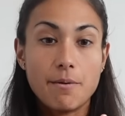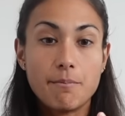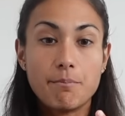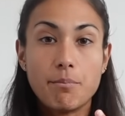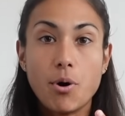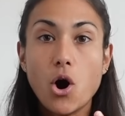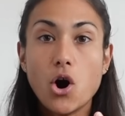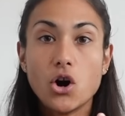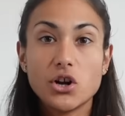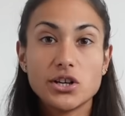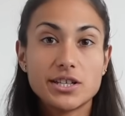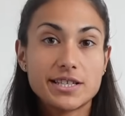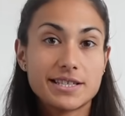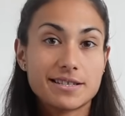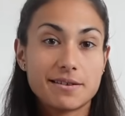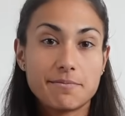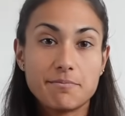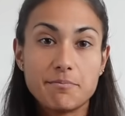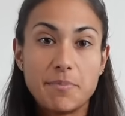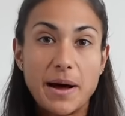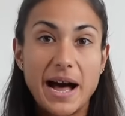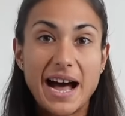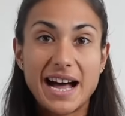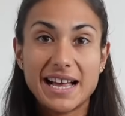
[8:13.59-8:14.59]
pots
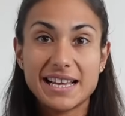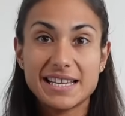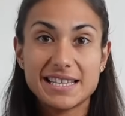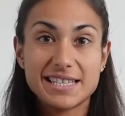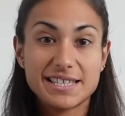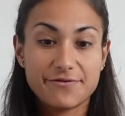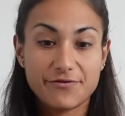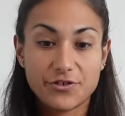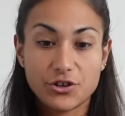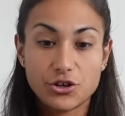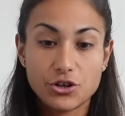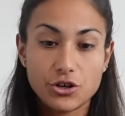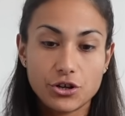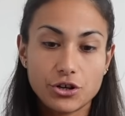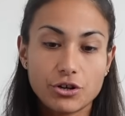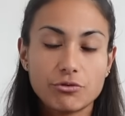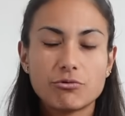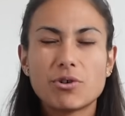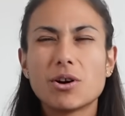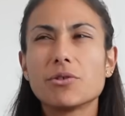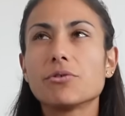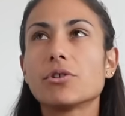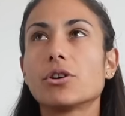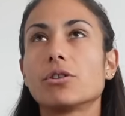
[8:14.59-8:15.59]
and pans for cook,
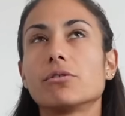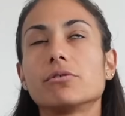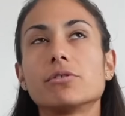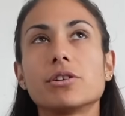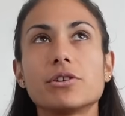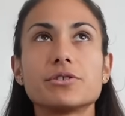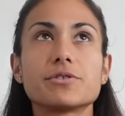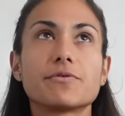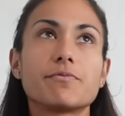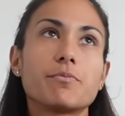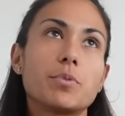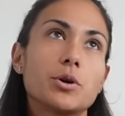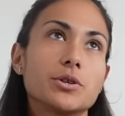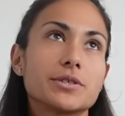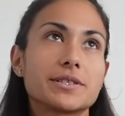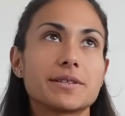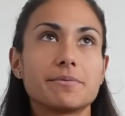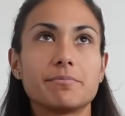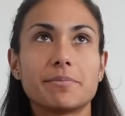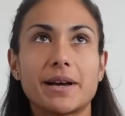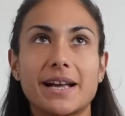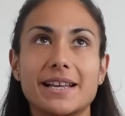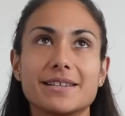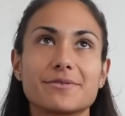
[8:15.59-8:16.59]
well not loads of pots
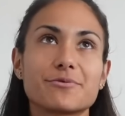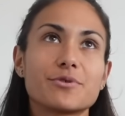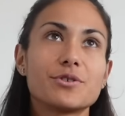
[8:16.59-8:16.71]
and pans,